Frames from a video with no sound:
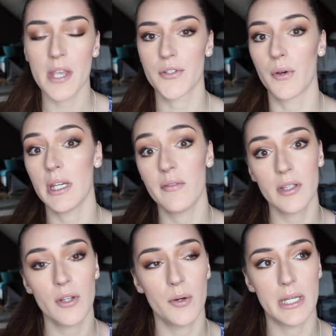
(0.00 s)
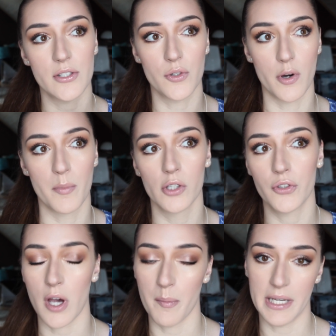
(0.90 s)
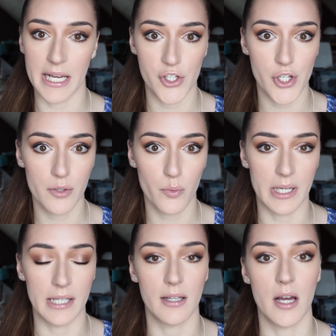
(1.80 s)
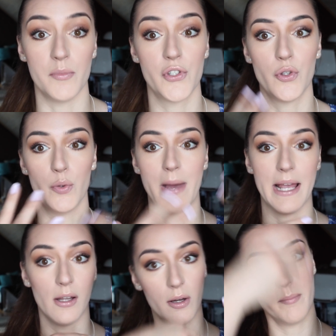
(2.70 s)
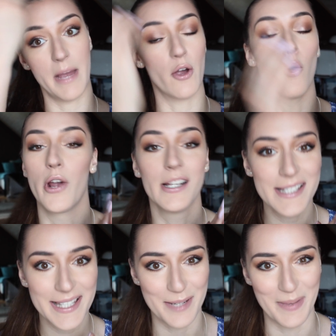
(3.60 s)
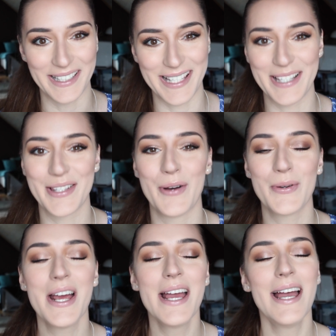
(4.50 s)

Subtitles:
So even though it's normal to combination when it comes to my oils in my T-zone,